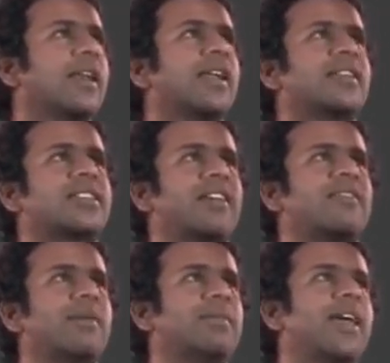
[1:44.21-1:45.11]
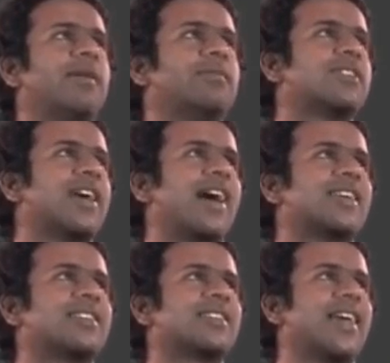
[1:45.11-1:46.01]
Let's give them names
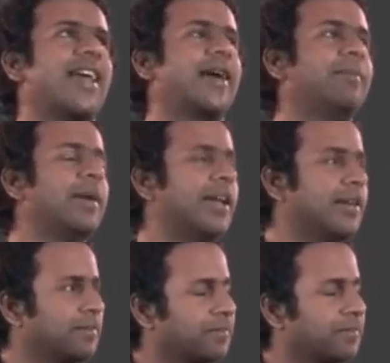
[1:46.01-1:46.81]
as A and B.